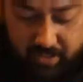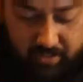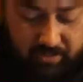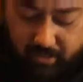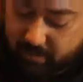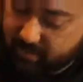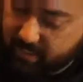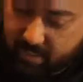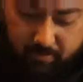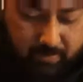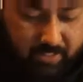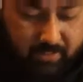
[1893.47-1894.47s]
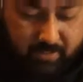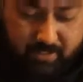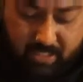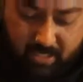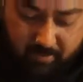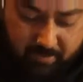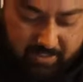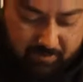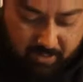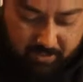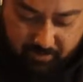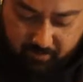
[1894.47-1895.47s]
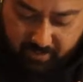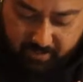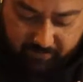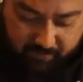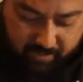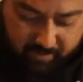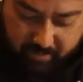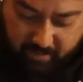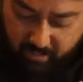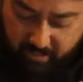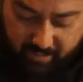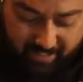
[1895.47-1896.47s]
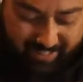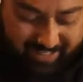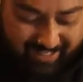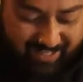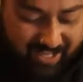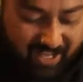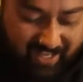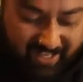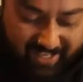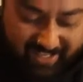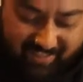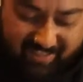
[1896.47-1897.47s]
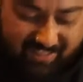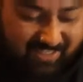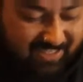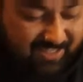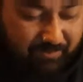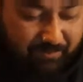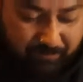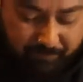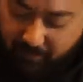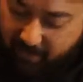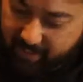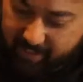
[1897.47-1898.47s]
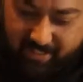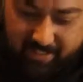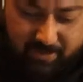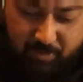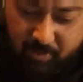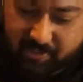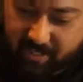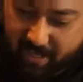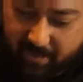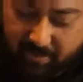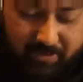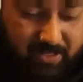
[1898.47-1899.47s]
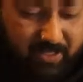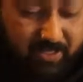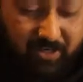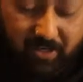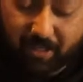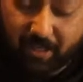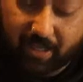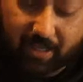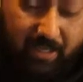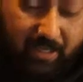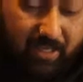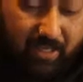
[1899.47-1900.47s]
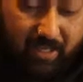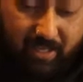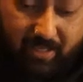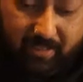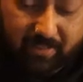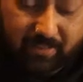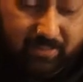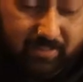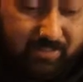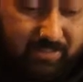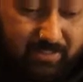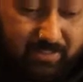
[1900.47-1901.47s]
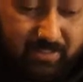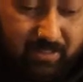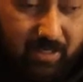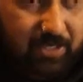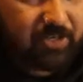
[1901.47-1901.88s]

goddamn, man, Sam is my new best friend, man. He is just the funniest, most out there guy. And I don't know,